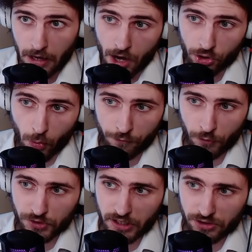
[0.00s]
going
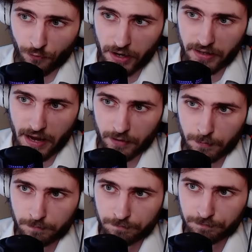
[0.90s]
first against a fighting deck.
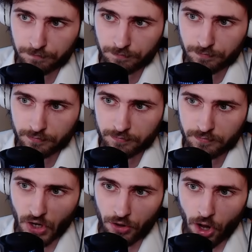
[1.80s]

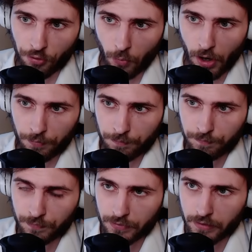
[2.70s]
Another one.
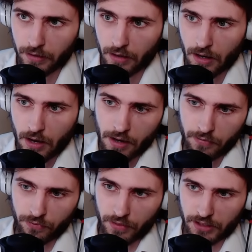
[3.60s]

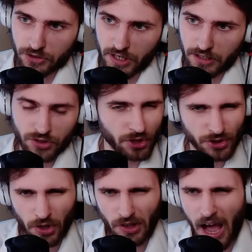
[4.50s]
There's
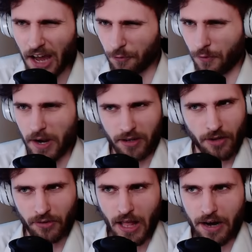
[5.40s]
a lot of fighting
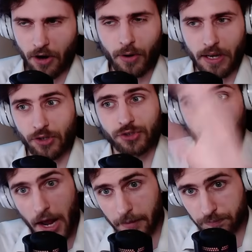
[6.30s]
on the ladder. Okay, there's a
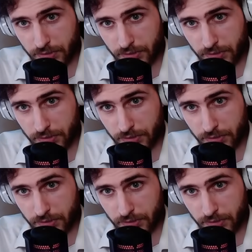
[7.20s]
lot of